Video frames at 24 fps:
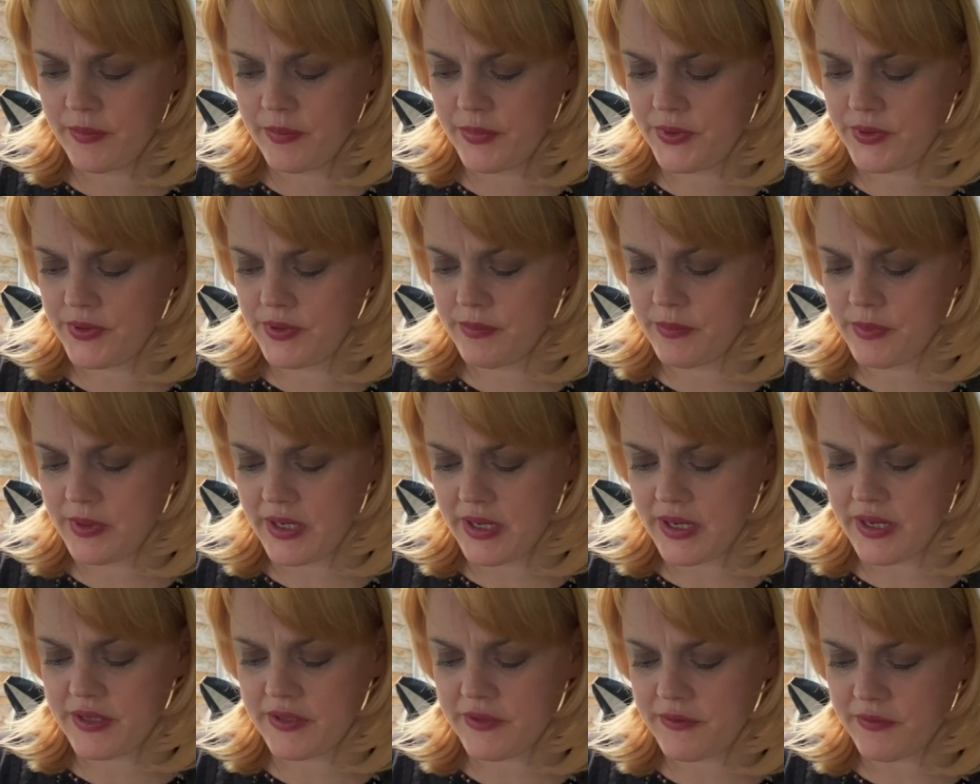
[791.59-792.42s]
Some
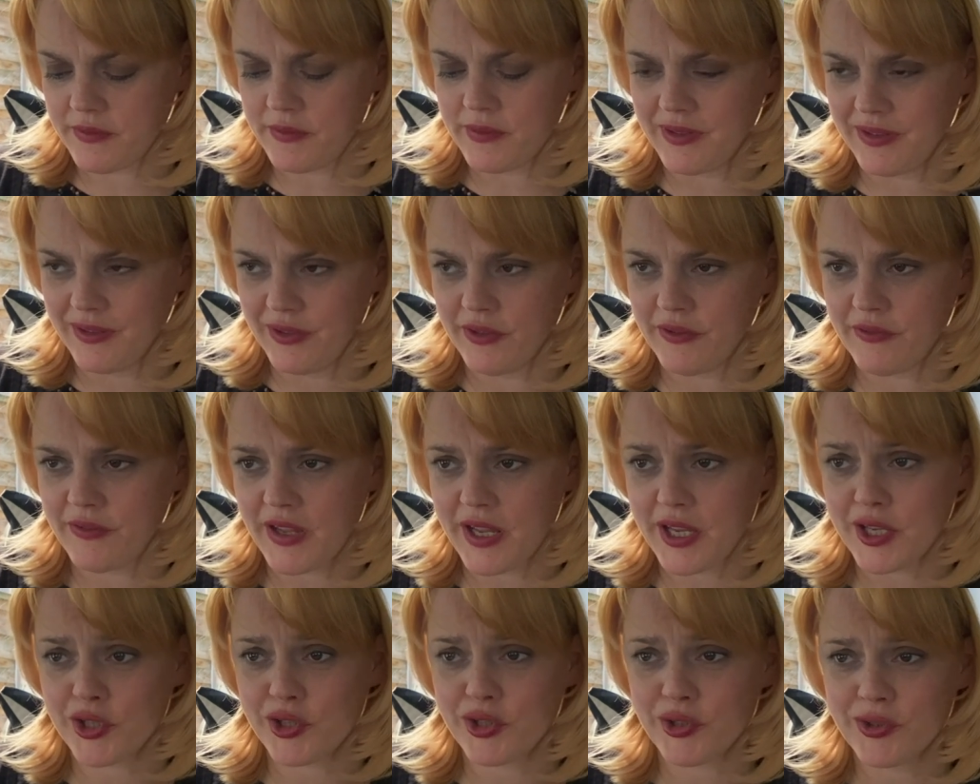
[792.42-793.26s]
guys from the Love
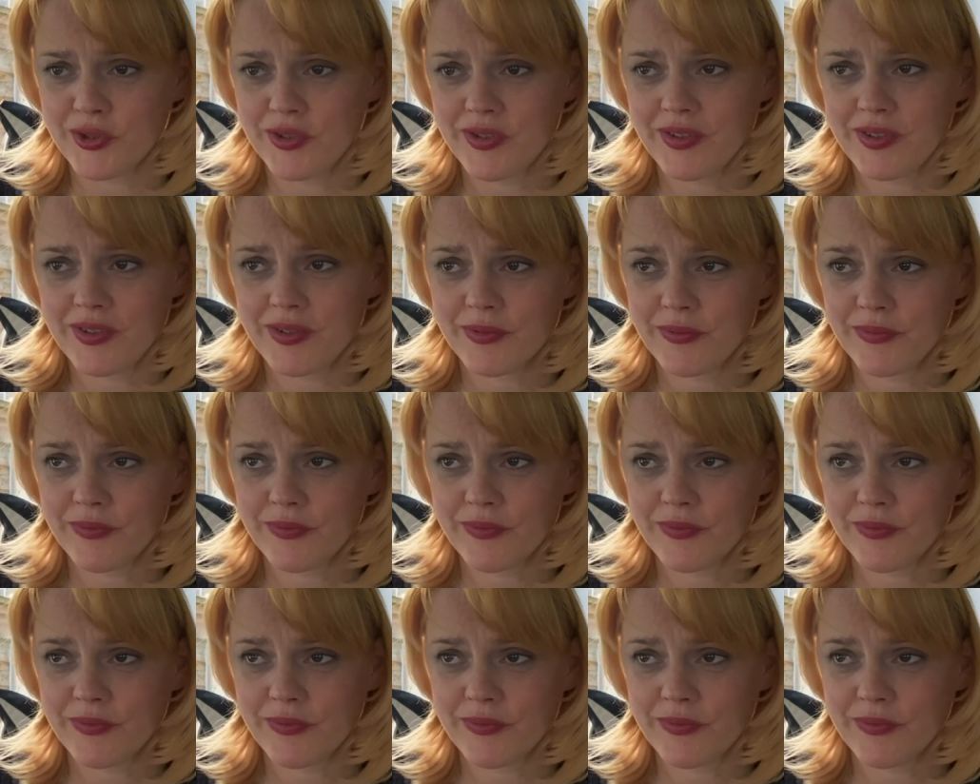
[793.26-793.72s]
Angels.